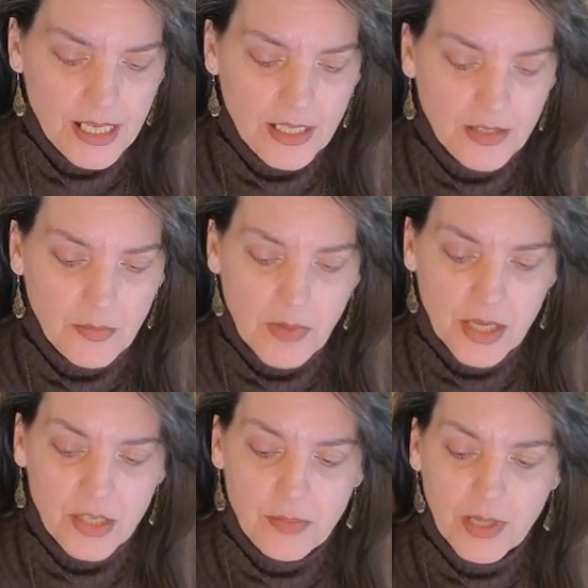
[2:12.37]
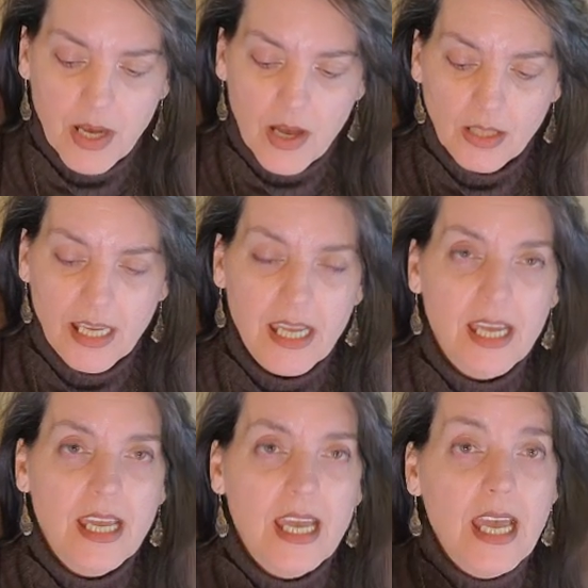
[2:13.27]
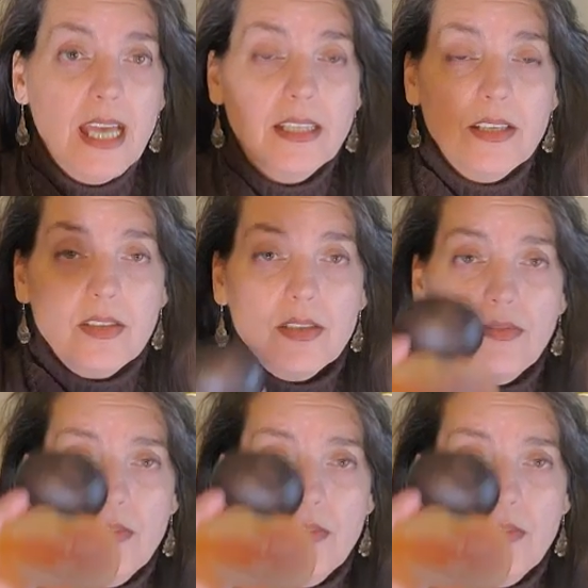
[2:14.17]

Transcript: is Majda Bakali, and this is